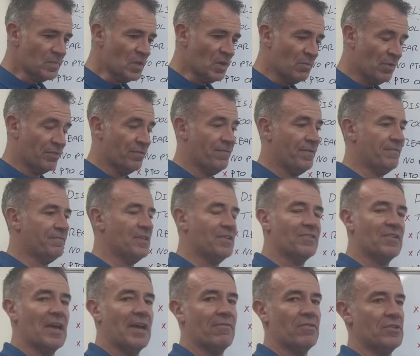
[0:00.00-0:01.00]
With the
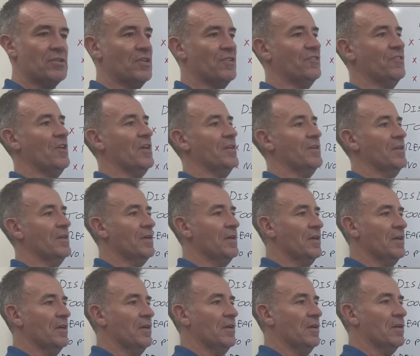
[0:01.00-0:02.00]
57, you sit
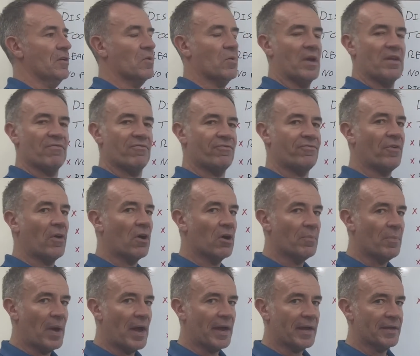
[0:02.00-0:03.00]
quite far
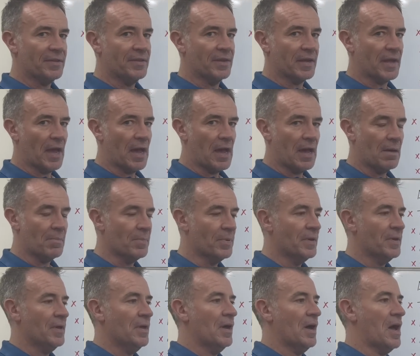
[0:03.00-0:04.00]
back in the cab,
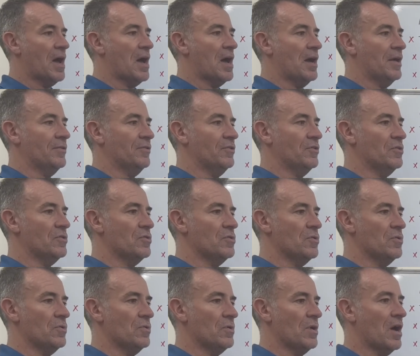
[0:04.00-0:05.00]
and
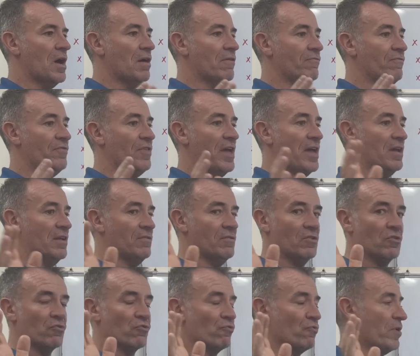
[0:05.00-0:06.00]
you have then
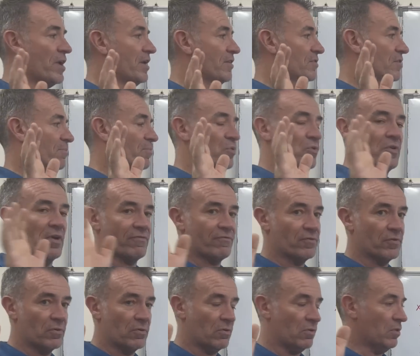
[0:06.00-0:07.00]
great
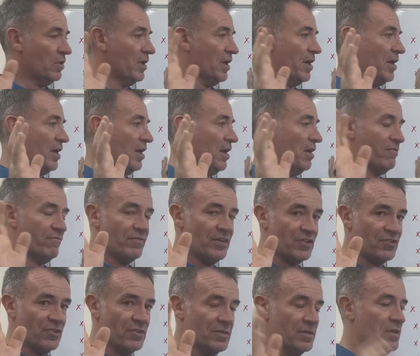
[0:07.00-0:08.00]
peripheral
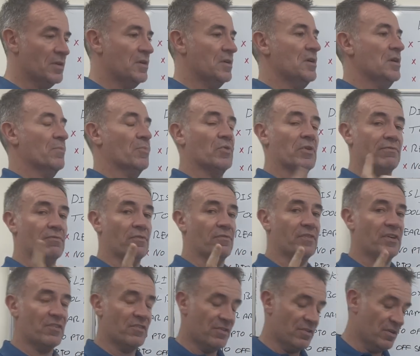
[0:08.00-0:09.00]
vision. Peripheral
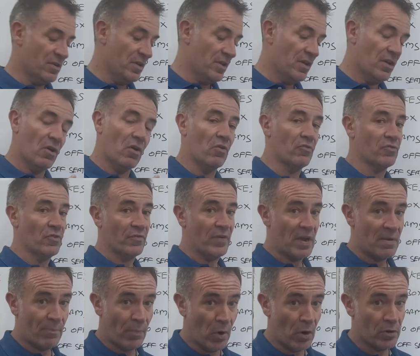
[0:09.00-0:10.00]
vision, also very
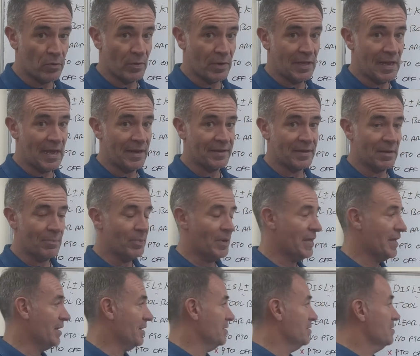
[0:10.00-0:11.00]
important when landing a
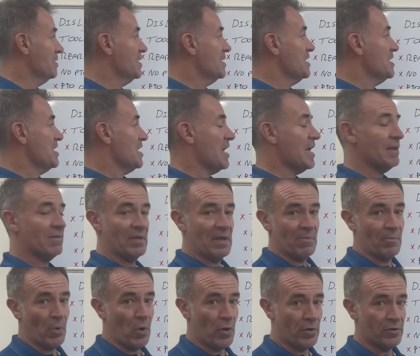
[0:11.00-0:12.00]
plane, equally
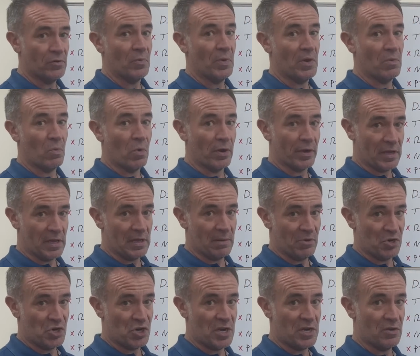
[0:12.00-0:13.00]
important when working the
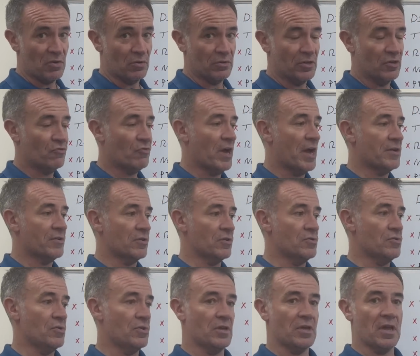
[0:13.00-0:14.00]
machine on the tractor.
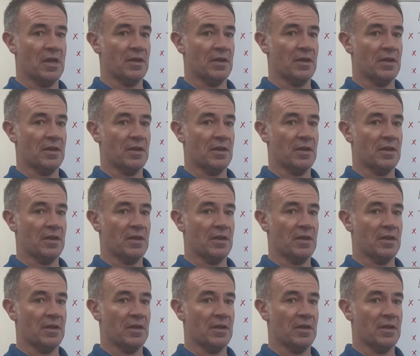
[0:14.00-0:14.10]
You